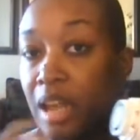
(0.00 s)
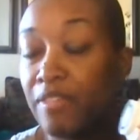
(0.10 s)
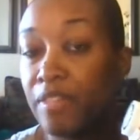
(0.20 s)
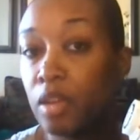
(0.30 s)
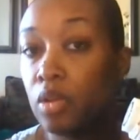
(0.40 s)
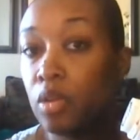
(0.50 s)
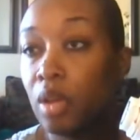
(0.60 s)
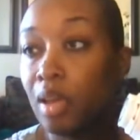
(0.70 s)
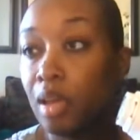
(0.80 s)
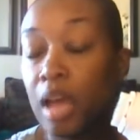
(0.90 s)

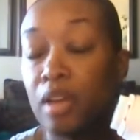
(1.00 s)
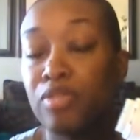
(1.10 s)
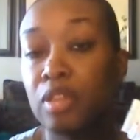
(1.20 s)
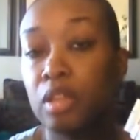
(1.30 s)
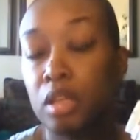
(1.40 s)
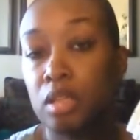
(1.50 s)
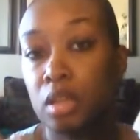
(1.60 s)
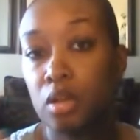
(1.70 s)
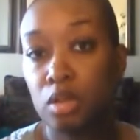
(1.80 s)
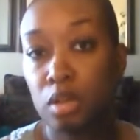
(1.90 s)
I don't feel the need to
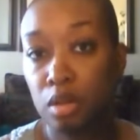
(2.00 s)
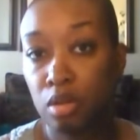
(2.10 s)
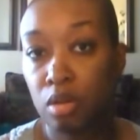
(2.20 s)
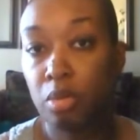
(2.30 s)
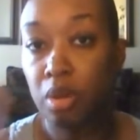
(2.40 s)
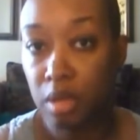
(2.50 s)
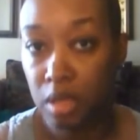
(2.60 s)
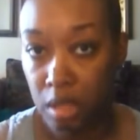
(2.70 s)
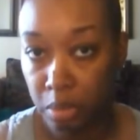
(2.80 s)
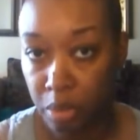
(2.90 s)
go to the normal or the
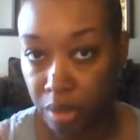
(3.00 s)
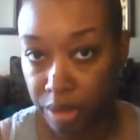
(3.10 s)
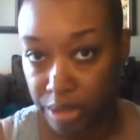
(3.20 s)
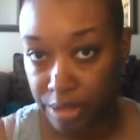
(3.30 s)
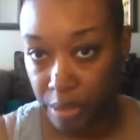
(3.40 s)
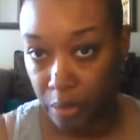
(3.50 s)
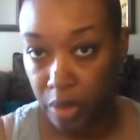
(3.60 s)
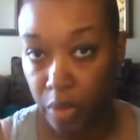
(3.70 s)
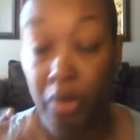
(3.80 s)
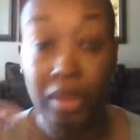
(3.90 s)
deep pore cleansing
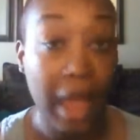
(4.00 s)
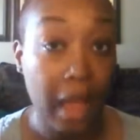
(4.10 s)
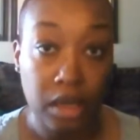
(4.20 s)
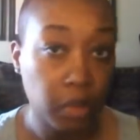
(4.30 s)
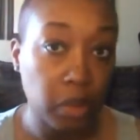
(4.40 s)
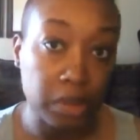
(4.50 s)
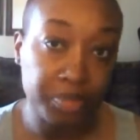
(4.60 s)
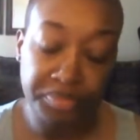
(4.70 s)
one or the acne one.